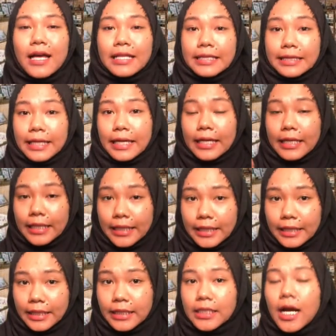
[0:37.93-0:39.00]
take
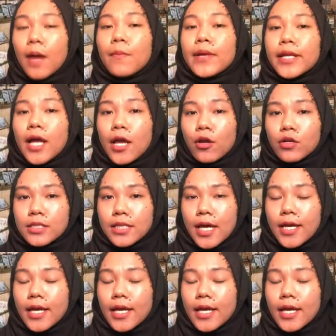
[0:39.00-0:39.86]
in carbon dioxide